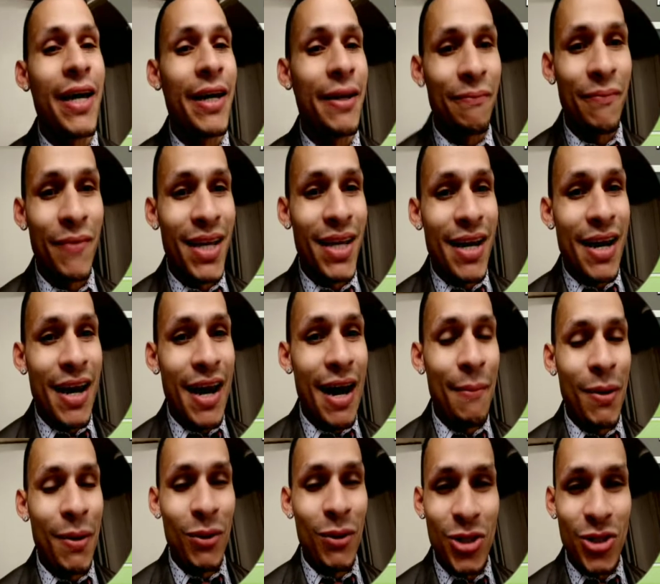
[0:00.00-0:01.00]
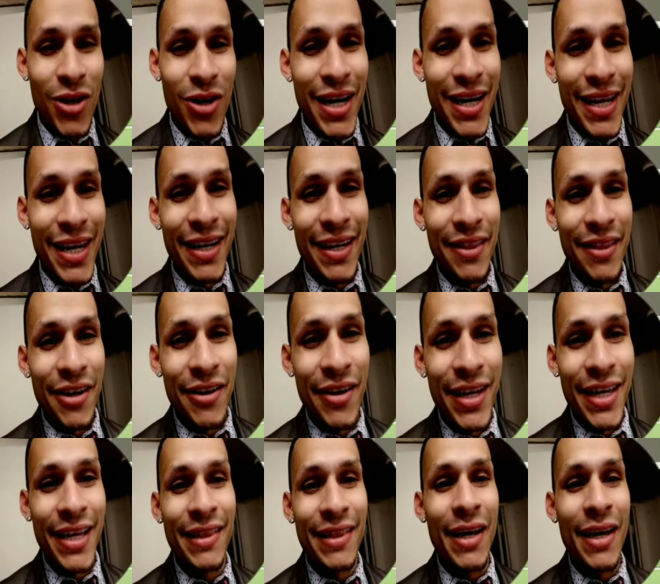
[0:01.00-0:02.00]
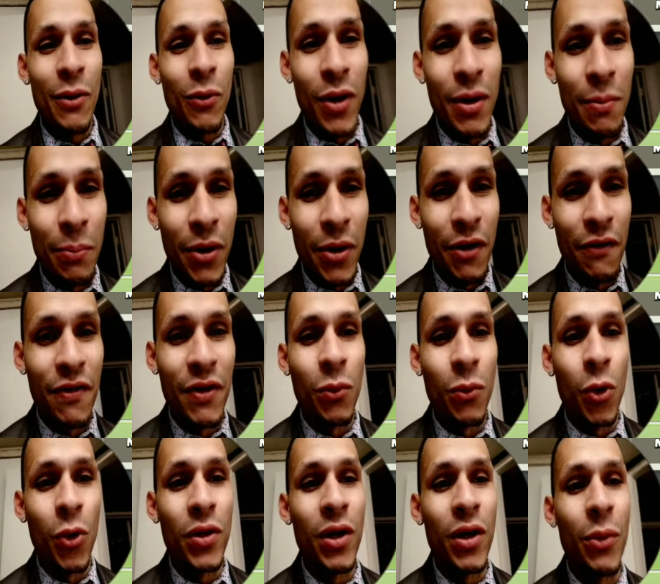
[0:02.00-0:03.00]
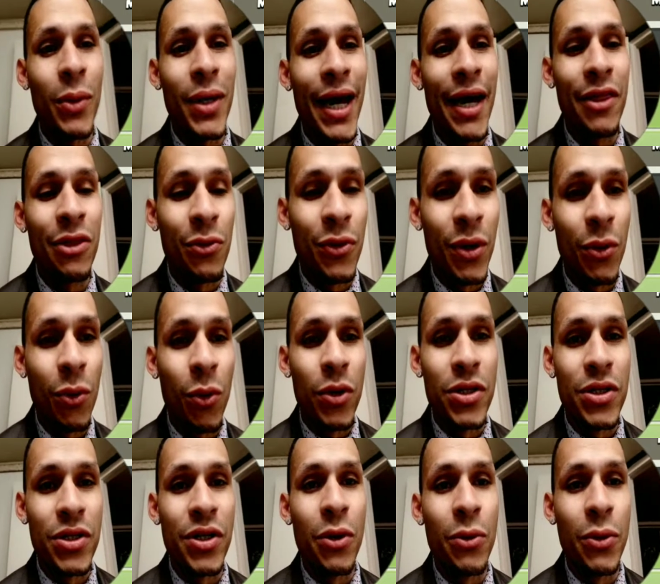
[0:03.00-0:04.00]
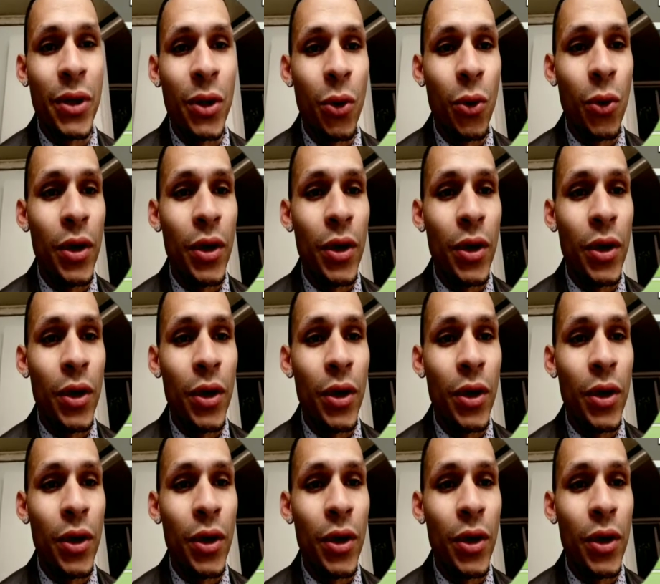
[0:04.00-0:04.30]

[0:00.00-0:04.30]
I was trying to get in there to get that one perfect war that we had 3 wars ago recorded,